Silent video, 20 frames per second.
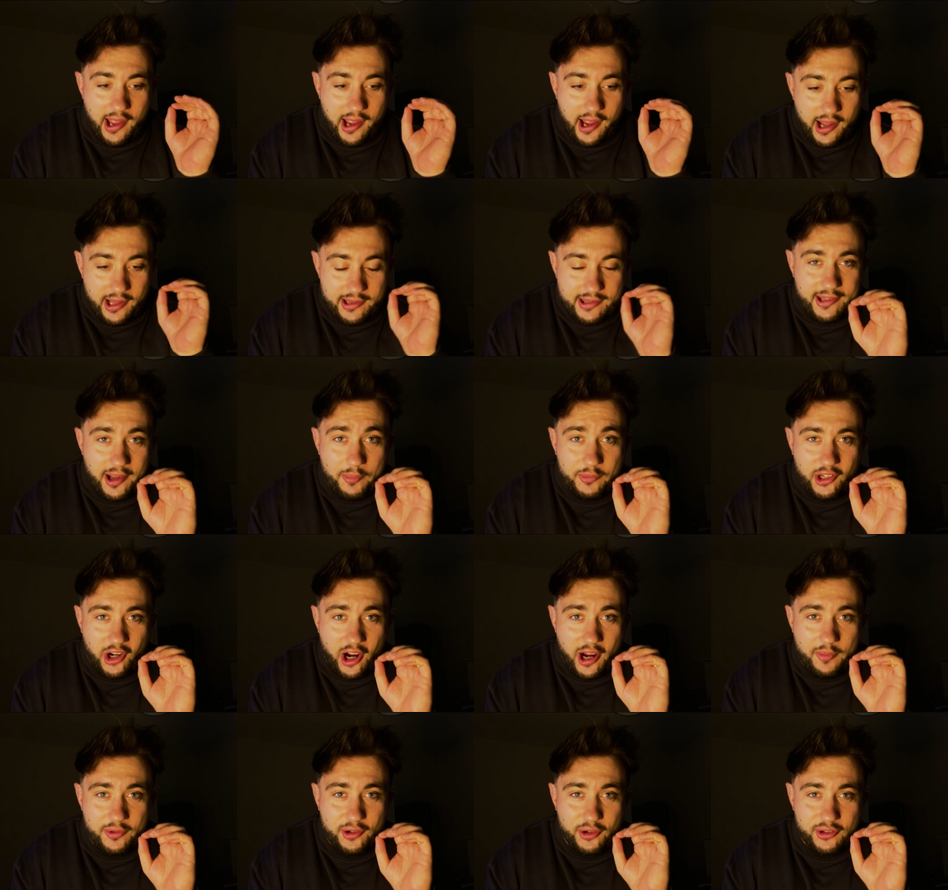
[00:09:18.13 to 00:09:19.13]
And
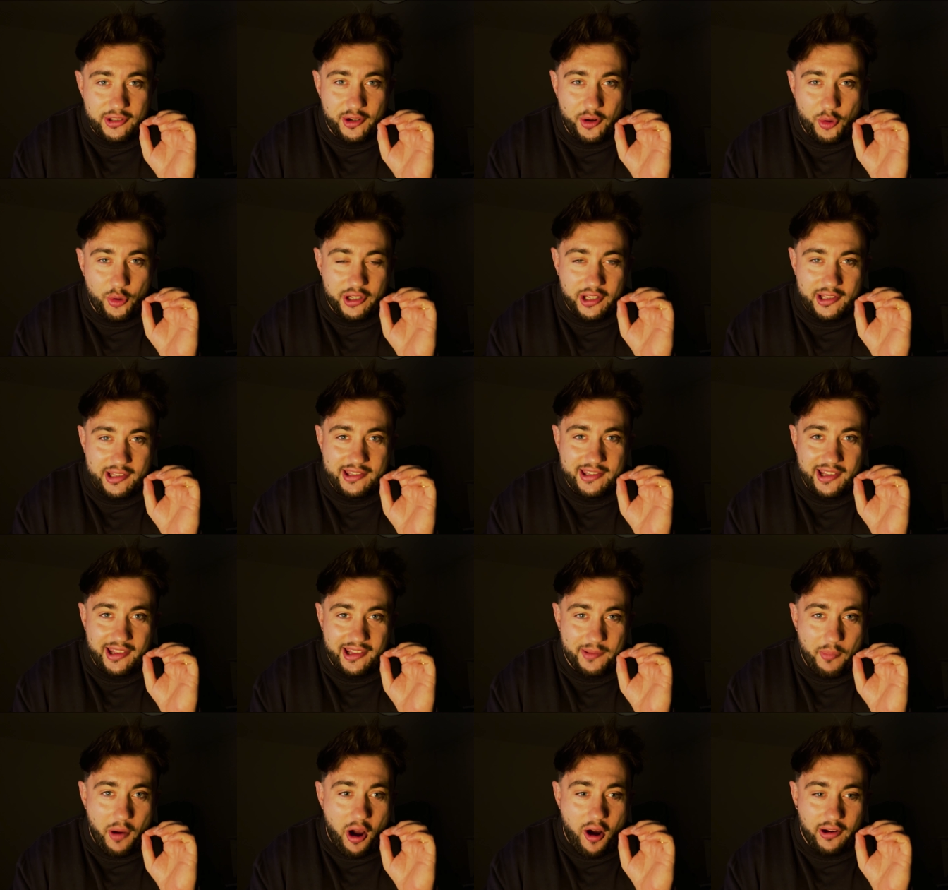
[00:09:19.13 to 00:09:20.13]
sometimes, because the audience
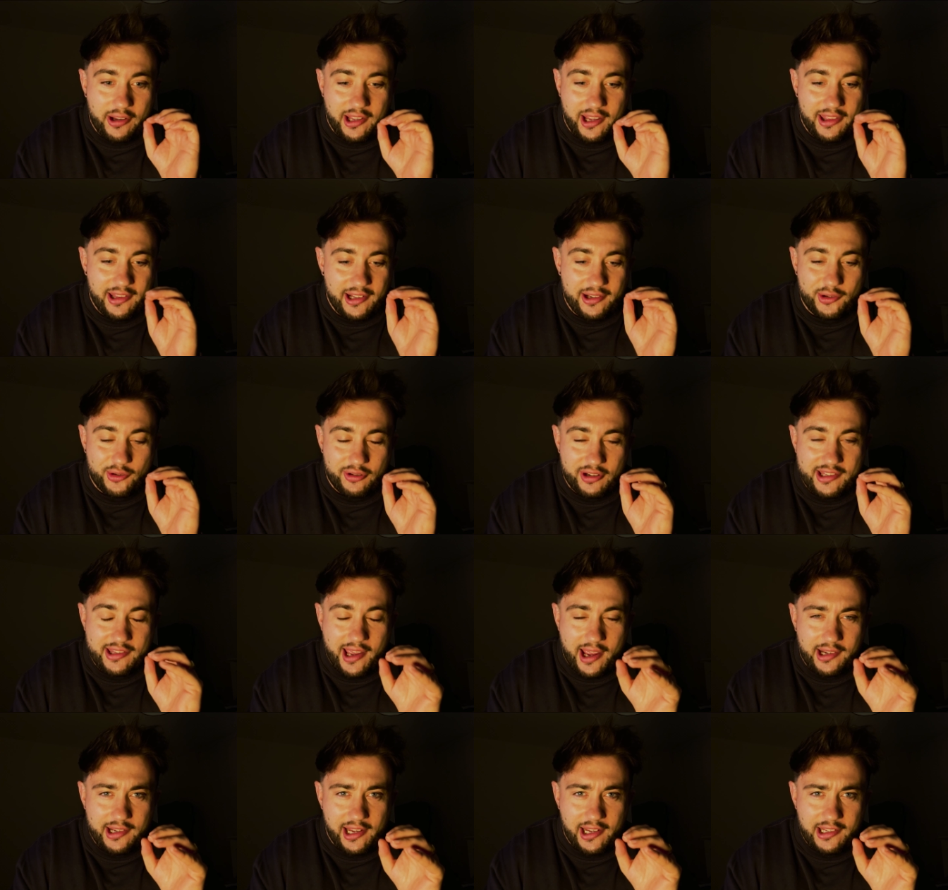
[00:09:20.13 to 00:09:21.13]
and the market and the industry is
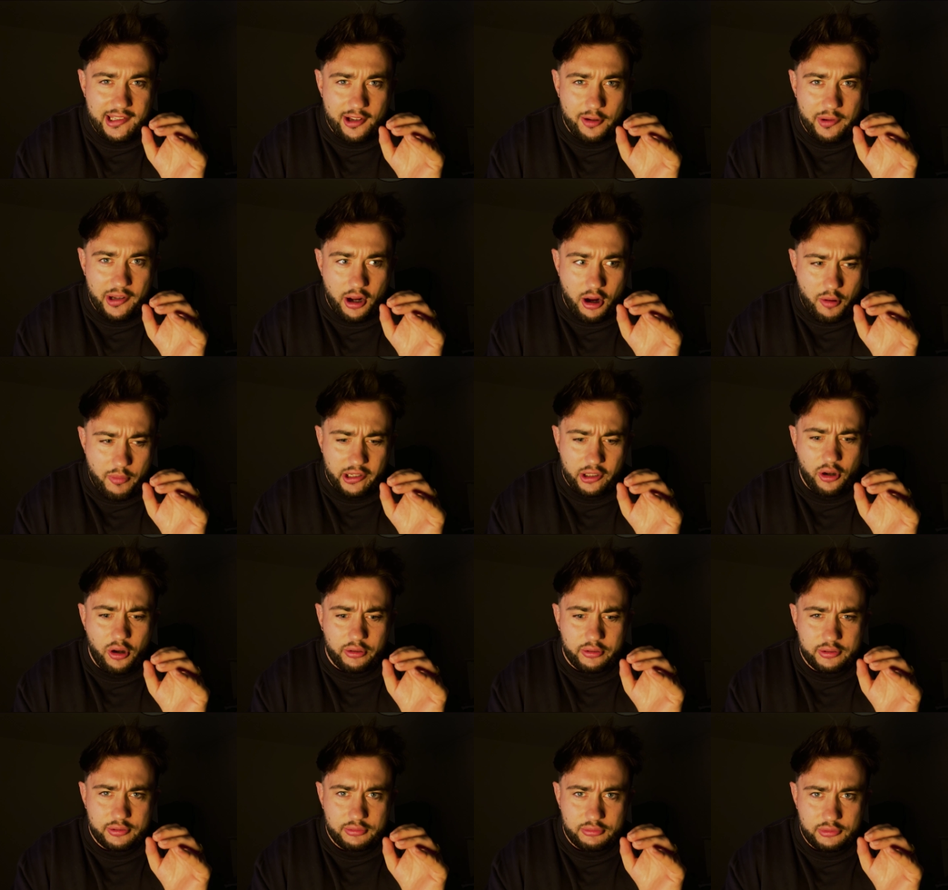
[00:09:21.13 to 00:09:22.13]
that niche, they'll be like, oh my
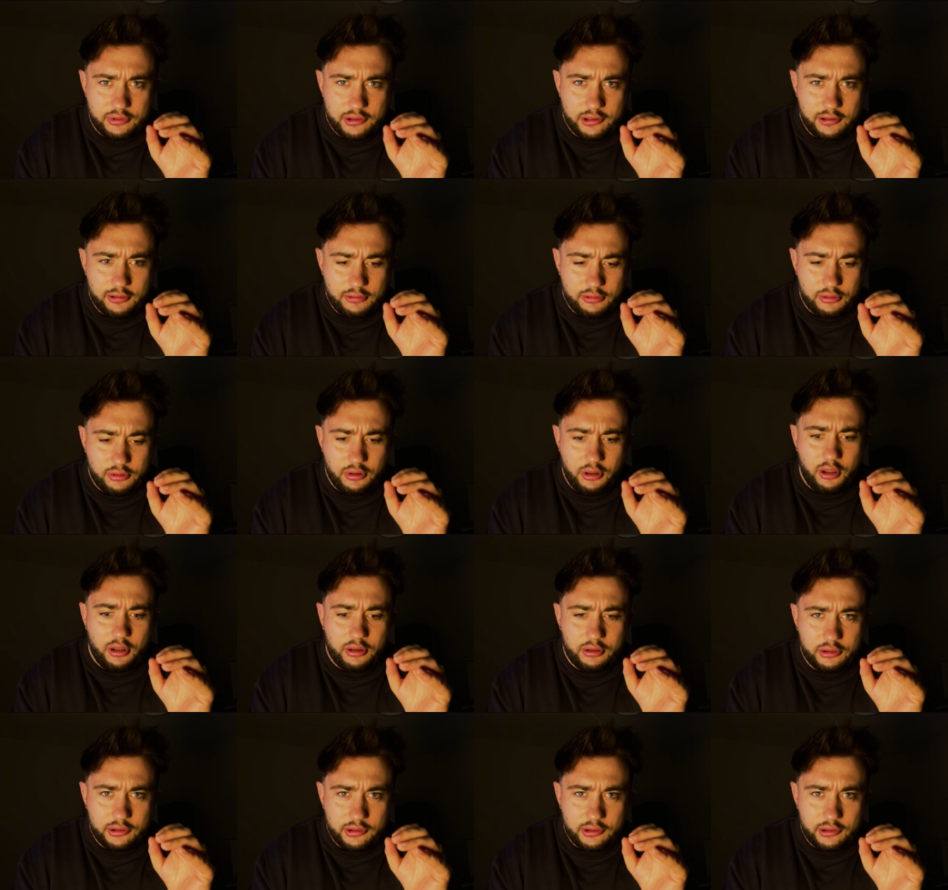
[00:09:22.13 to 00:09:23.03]
God, huh,